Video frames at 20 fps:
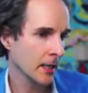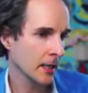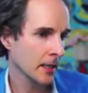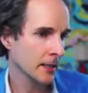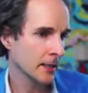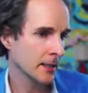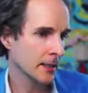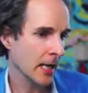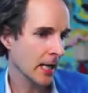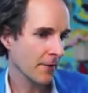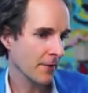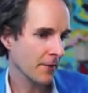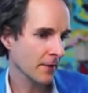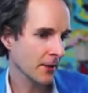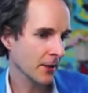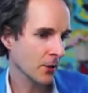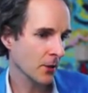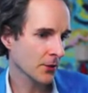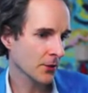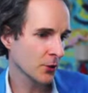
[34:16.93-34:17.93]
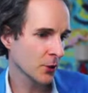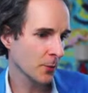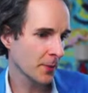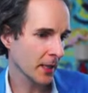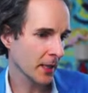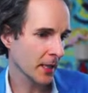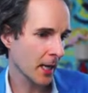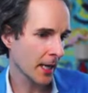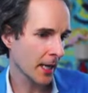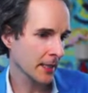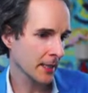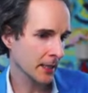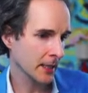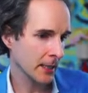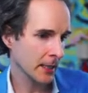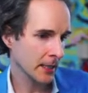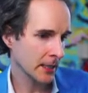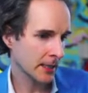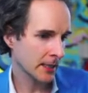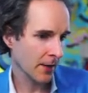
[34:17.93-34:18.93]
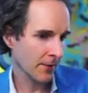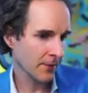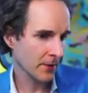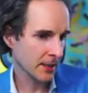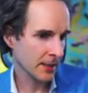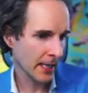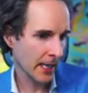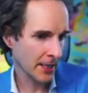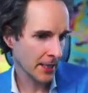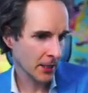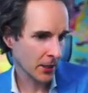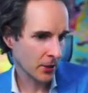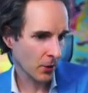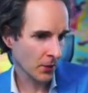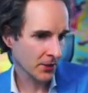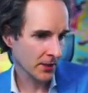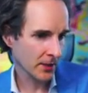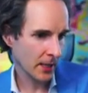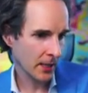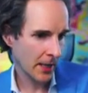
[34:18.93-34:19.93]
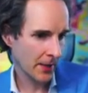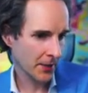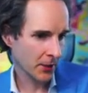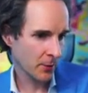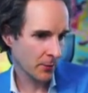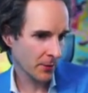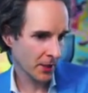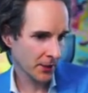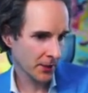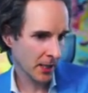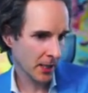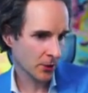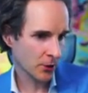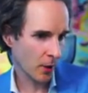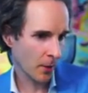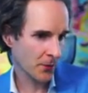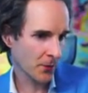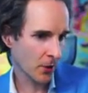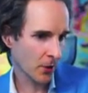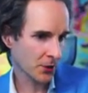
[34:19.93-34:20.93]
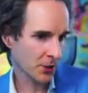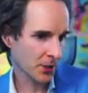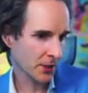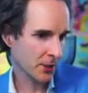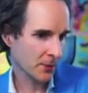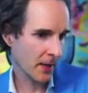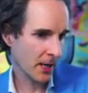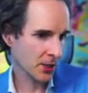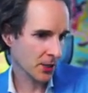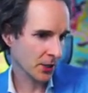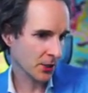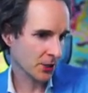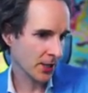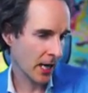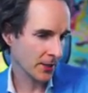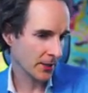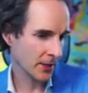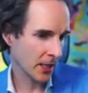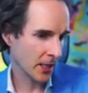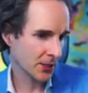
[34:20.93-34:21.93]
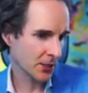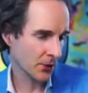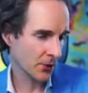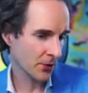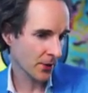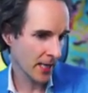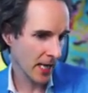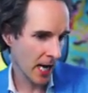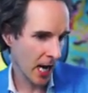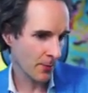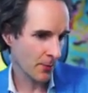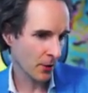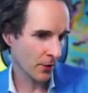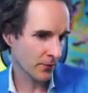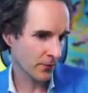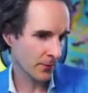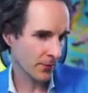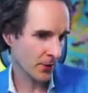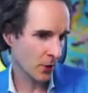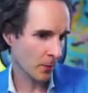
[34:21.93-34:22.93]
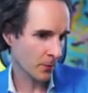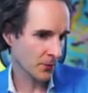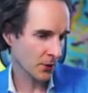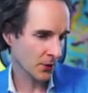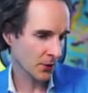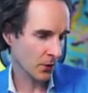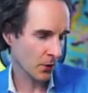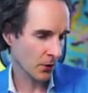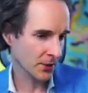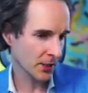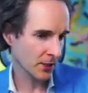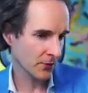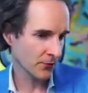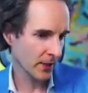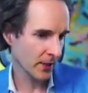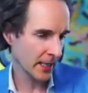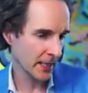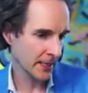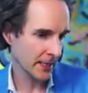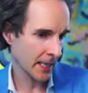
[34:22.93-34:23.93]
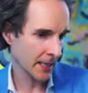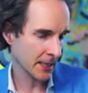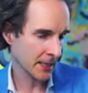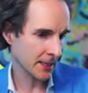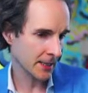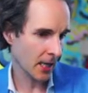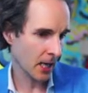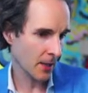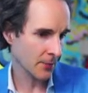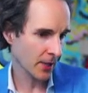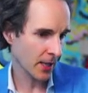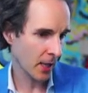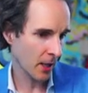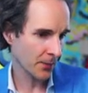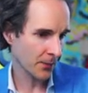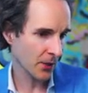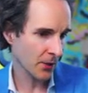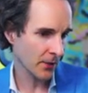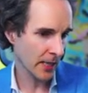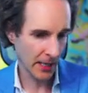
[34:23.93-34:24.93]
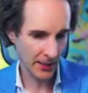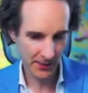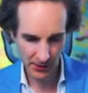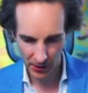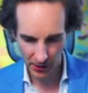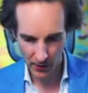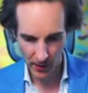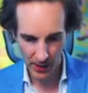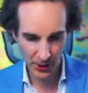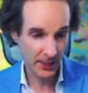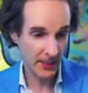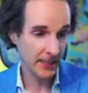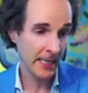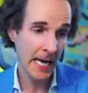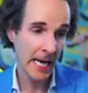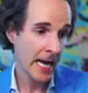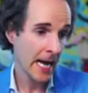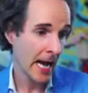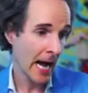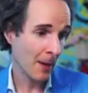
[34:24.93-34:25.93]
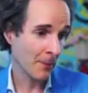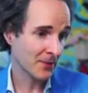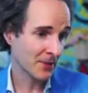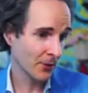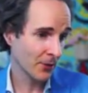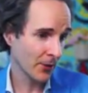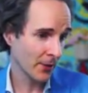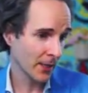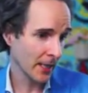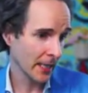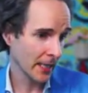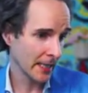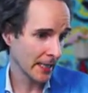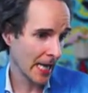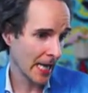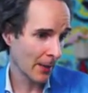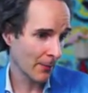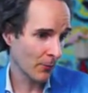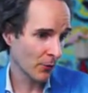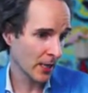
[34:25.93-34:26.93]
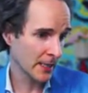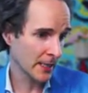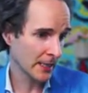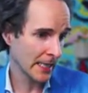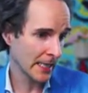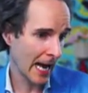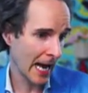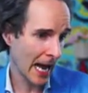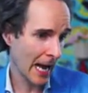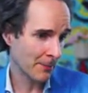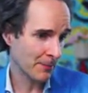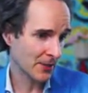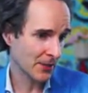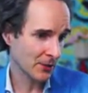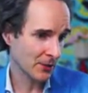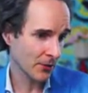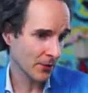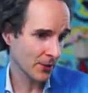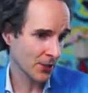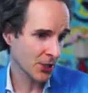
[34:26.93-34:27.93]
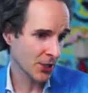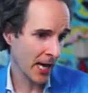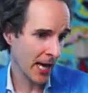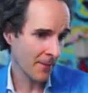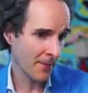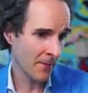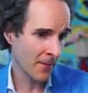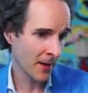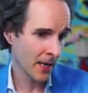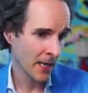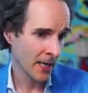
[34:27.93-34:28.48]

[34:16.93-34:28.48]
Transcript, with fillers: Stefan, you're super kind. Stefan's saying the course and the community are top-notch. Special shout out to Guillermo from the options course. He really takes his time to help you and answer your questions. Absolutely. Guillermo is an absolute gem.